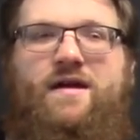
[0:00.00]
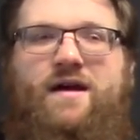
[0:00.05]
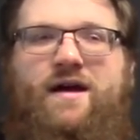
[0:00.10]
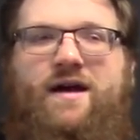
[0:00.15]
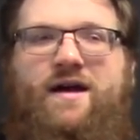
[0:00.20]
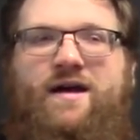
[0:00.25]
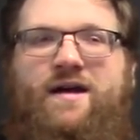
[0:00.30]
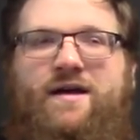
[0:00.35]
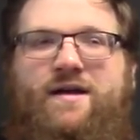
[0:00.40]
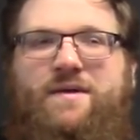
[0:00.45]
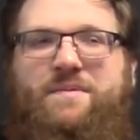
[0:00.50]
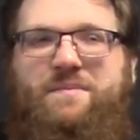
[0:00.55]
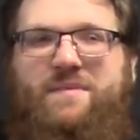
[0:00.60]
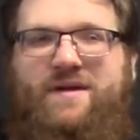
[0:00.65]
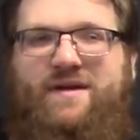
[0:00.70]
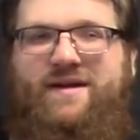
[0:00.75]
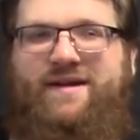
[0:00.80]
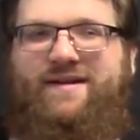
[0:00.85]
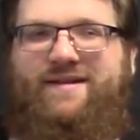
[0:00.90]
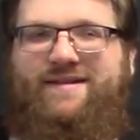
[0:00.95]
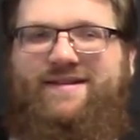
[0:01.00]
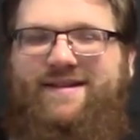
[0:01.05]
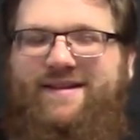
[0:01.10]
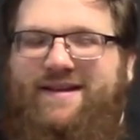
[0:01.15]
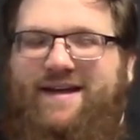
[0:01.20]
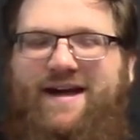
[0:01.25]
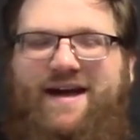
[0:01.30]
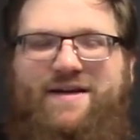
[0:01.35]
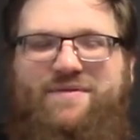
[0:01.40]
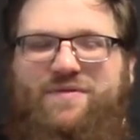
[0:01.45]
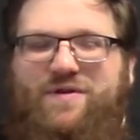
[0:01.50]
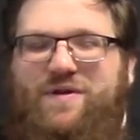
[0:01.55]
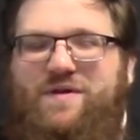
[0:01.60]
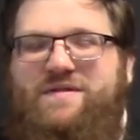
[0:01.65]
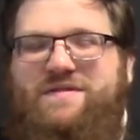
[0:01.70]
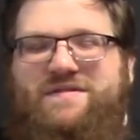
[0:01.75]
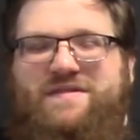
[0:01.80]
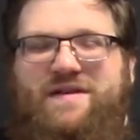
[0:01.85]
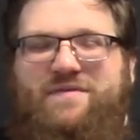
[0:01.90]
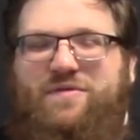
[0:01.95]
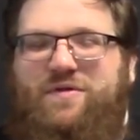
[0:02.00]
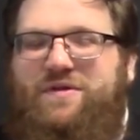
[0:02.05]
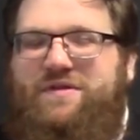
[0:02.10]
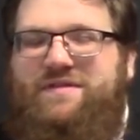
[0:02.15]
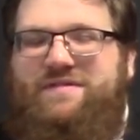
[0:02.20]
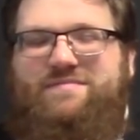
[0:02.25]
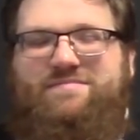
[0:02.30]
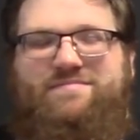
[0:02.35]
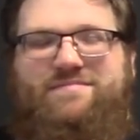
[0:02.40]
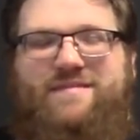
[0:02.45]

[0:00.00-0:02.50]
I've heard several